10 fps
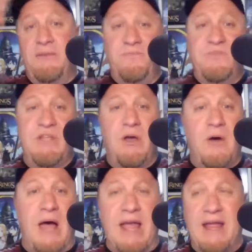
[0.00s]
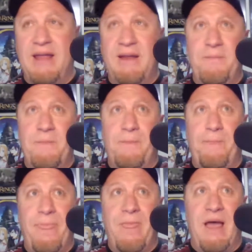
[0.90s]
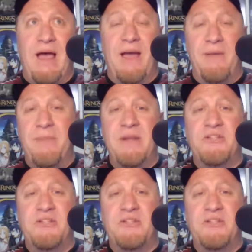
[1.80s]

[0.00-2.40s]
so I'm going